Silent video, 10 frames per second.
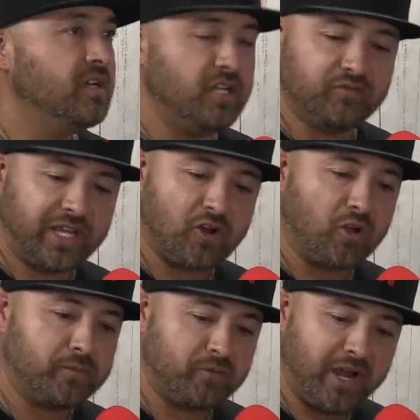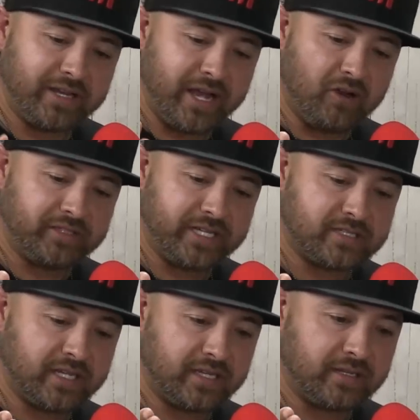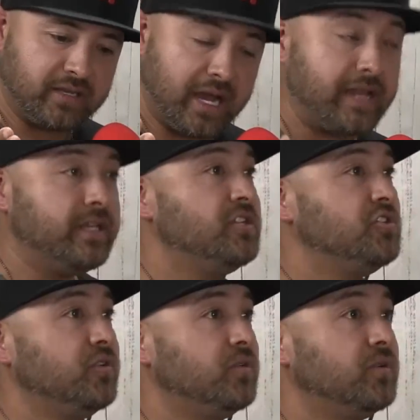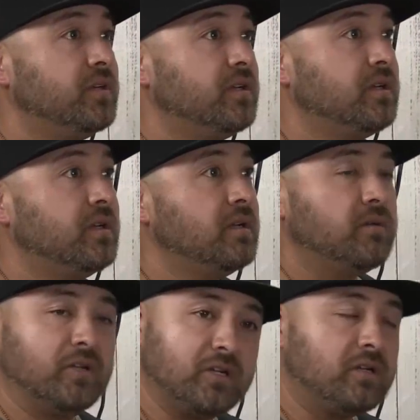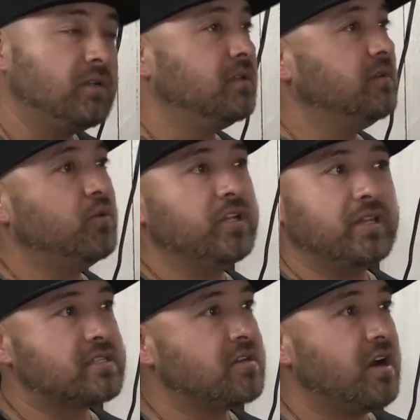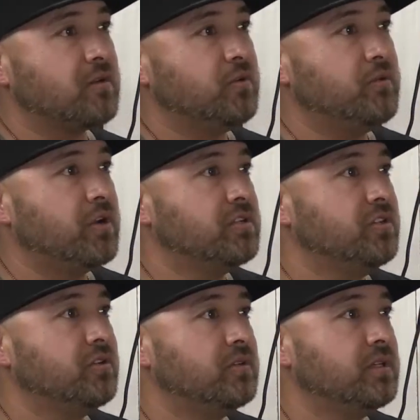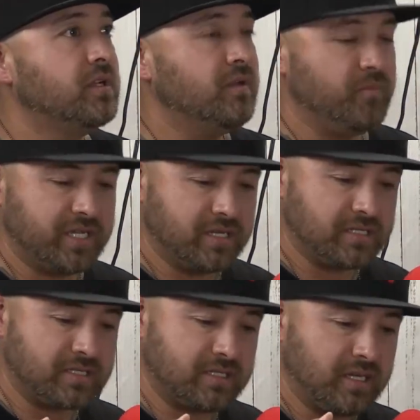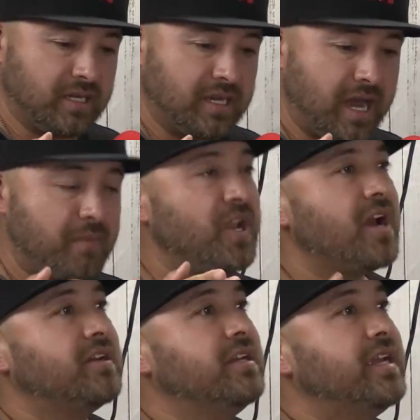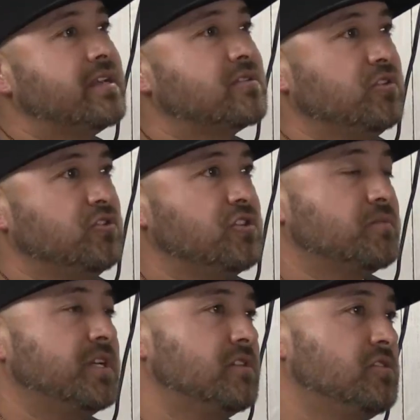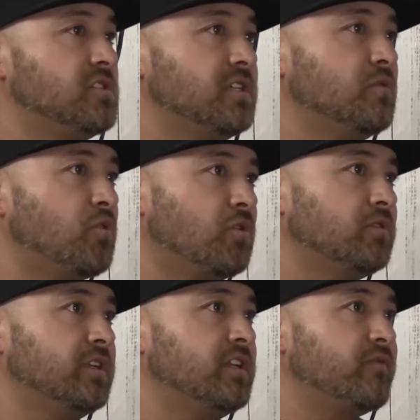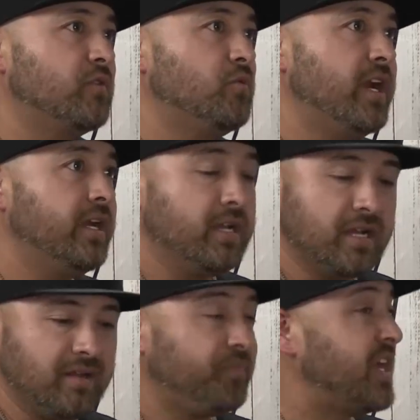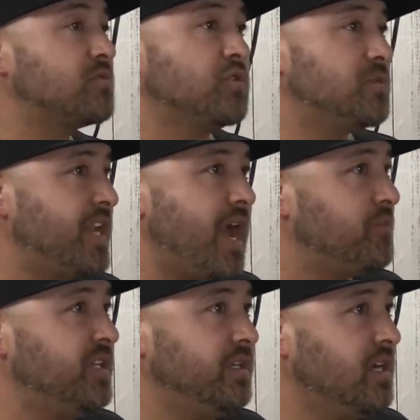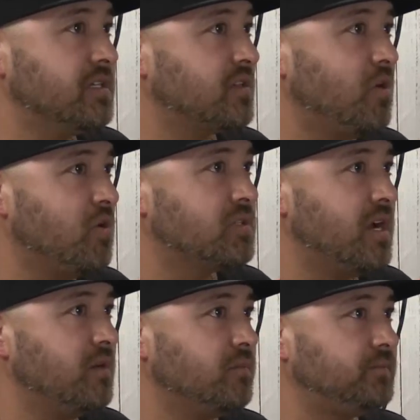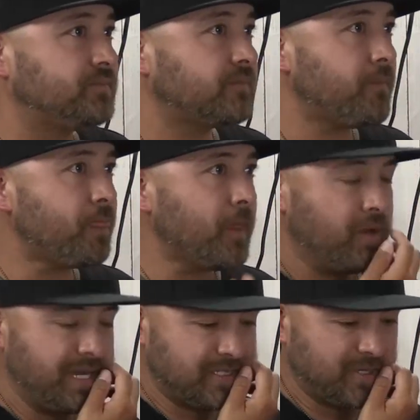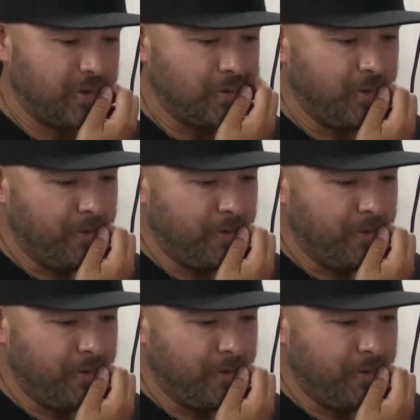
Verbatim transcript: If they called me right now and they said, "I need you," what let's talk. What do you exactly. want to do? Because yeah. I'm not going to cancel you just because you see the world in a different way. Yep. That's what's been happening to us the whole time, mm. right? So,